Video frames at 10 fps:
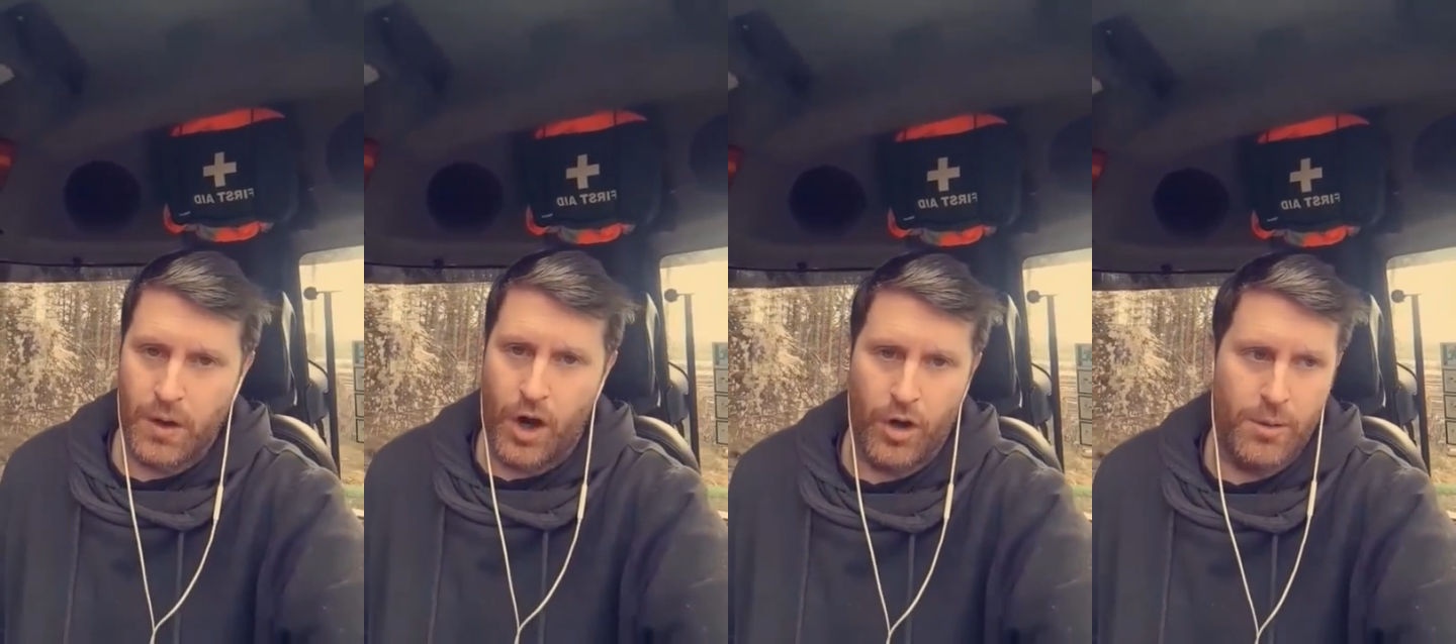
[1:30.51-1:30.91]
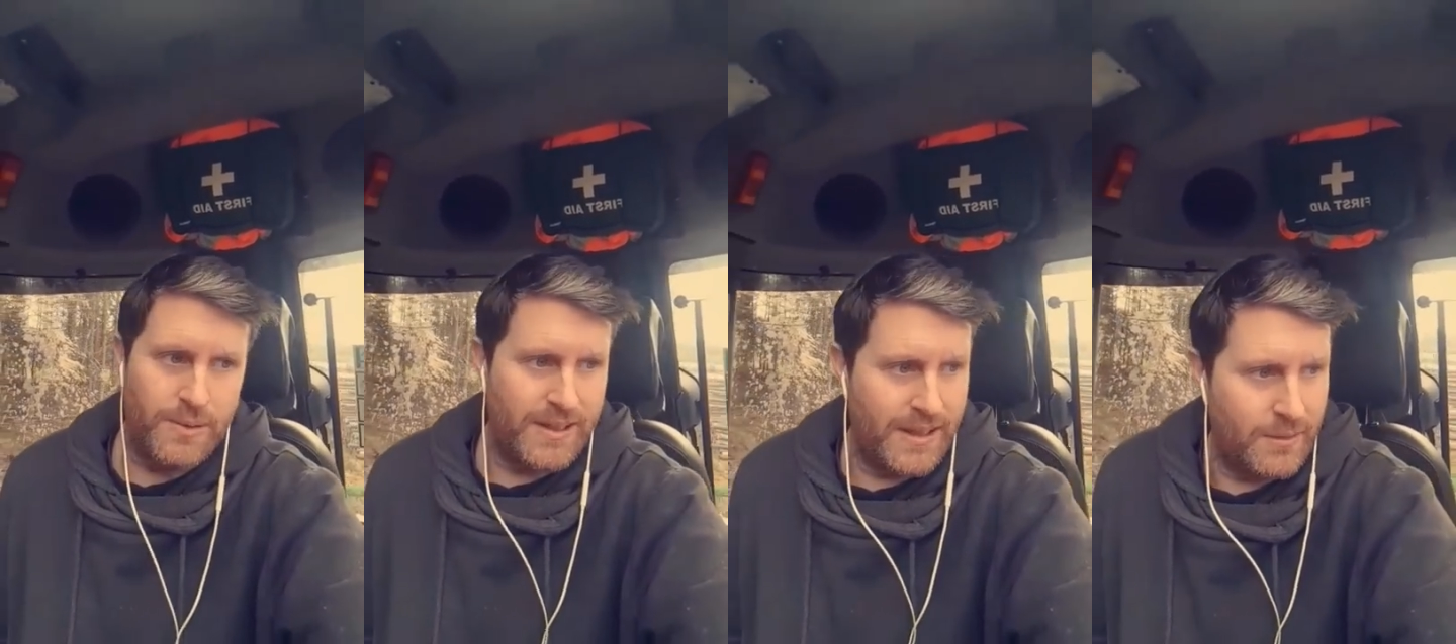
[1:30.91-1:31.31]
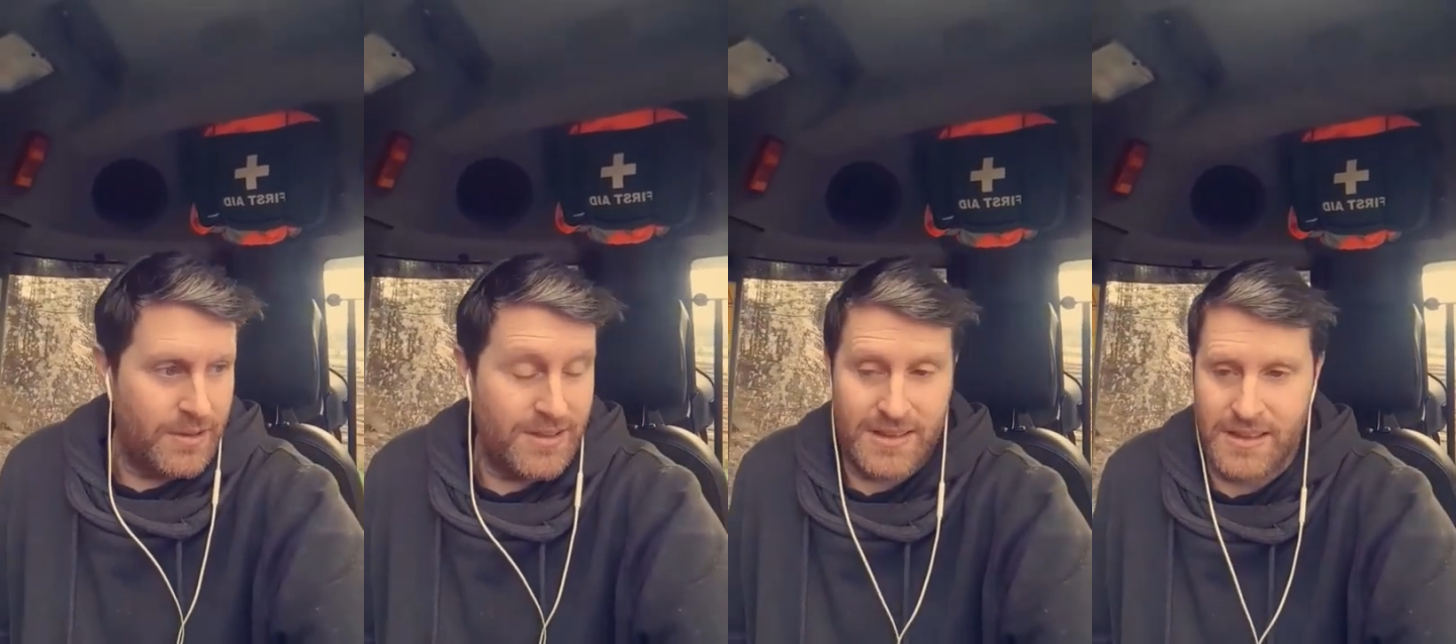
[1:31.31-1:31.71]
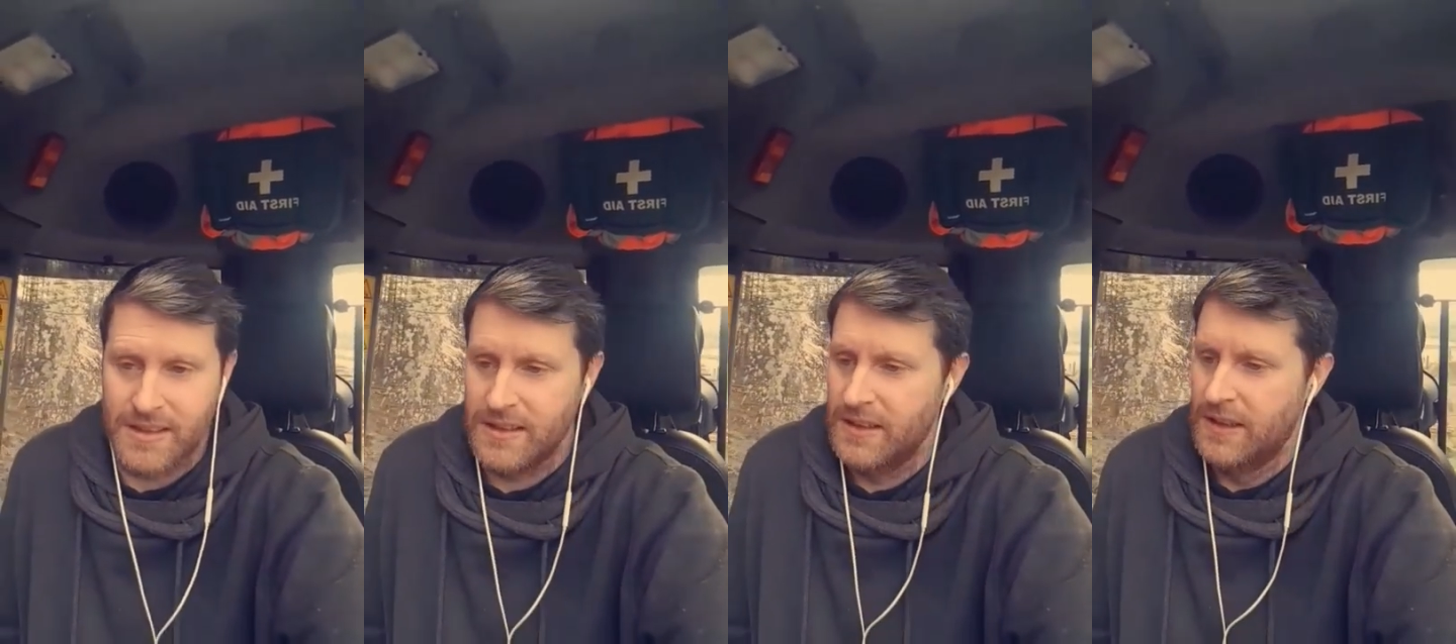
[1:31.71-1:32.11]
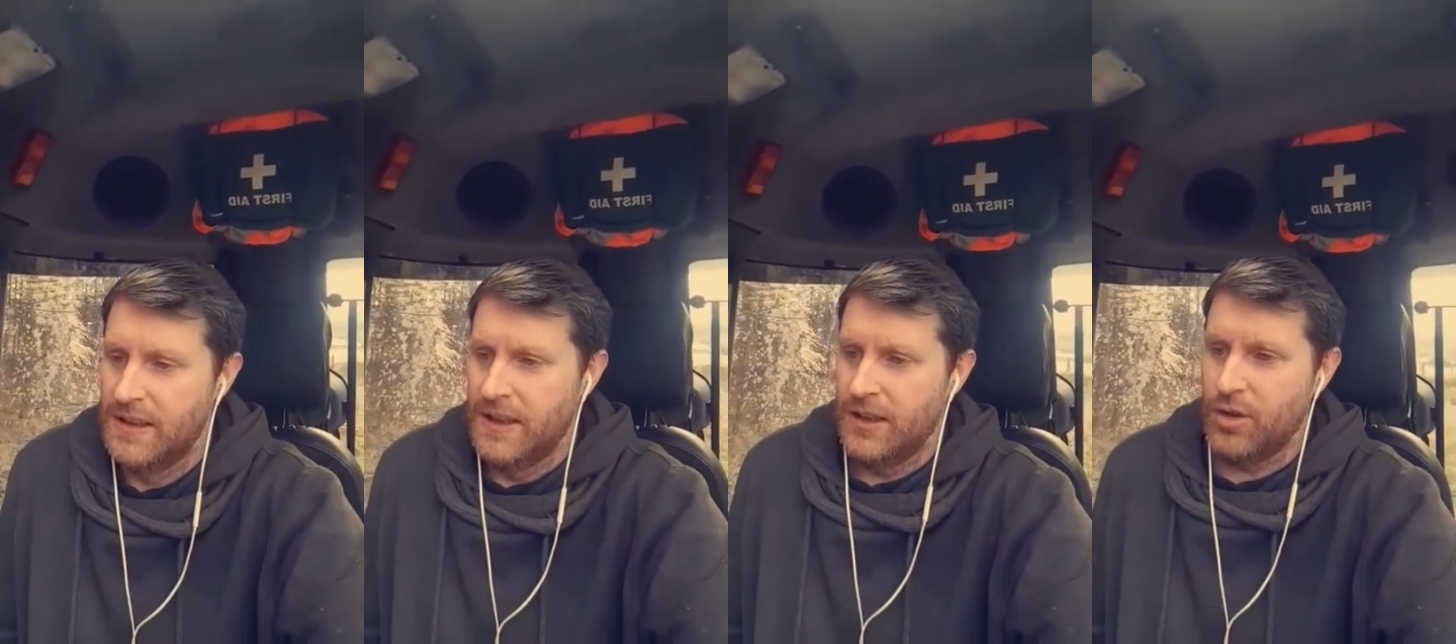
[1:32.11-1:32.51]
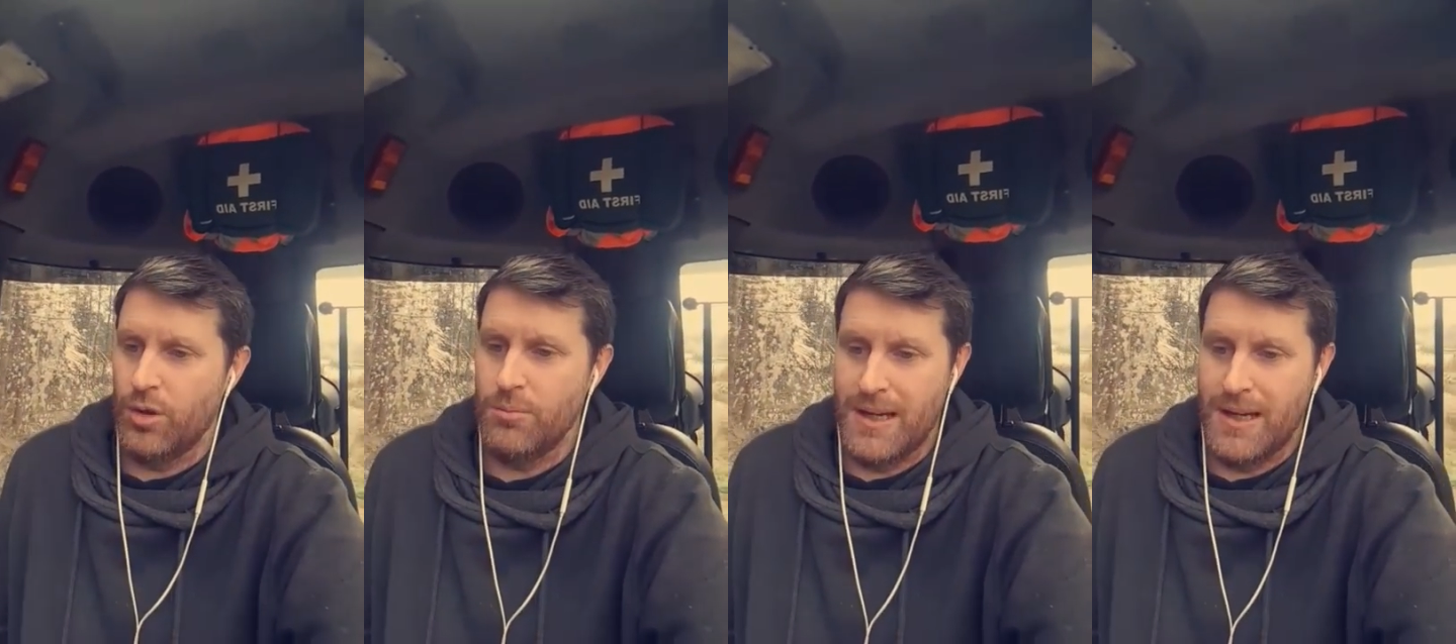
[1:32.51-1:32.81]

horrible thing when you see a grown